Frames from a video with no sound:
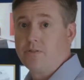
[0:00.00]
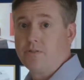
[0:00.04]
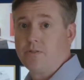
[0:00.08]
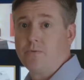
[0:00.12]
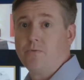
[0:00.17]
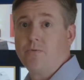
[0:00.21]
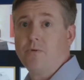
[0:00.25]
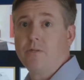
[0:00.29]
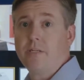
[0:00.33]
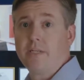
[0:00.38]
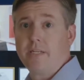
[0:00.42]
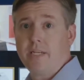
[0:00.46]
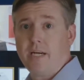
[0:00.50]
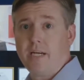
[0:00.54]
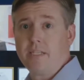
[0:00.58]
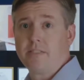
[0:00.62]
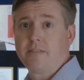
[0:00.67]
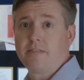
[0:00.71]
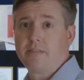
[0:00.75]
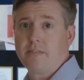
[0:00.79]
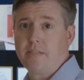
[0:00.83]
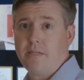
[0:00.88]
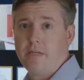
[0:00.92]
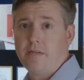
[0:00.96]
So really
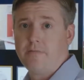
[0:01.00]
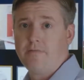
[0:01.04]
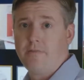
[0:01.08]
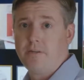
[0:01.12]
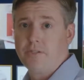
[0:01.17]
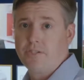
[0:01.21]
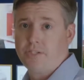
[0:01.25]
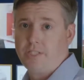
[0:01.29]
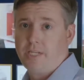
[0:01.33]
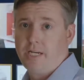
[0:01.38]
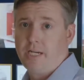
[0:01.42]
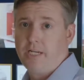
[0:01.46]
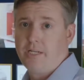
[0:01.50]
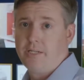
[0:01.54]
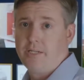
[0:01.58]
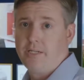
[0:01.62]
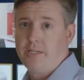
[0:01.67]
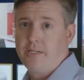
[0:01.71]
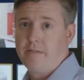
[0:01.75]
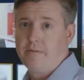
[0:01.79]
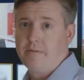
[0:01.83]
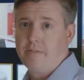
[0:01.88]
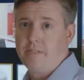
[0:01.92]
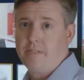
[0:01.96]
nice
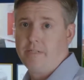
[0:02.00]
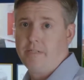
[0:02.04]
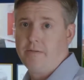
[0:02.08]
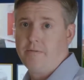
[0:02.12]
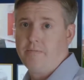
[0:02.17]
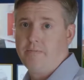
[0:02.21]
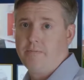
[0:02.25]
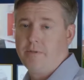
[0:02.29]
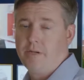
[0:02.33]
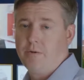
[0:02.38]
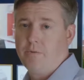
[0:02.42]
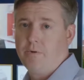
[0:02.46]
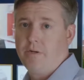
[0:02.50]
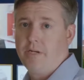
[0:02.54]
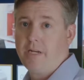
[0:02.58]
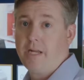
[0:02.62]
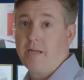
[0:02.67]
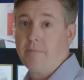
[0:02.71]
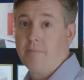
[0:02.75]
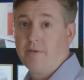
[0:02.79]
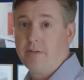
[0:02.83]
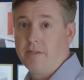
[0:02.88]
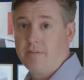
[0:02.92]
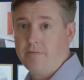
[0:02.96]
functionality that we're
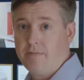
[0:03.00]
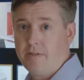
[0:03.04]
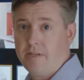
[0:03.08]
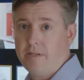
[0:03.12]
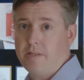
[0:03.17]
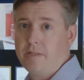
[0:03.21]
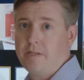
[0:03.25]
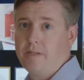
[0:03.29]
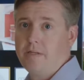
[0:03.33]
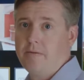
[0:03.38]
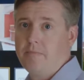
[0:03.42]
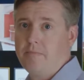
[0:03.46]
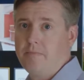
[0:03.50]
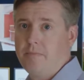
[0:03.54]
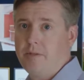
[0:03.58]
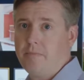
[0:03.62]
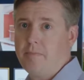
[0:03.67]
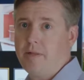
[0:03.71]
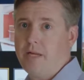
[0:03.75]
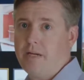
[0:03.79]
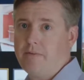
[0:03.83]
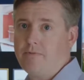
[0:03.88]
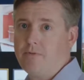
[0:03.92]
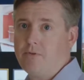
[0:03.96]
enabling via the
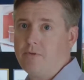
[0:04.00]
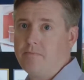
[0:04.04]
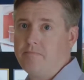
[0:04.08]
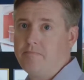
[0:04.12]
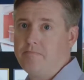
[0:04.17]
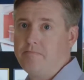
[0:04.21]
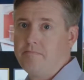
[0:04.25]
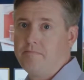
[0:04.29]
platform.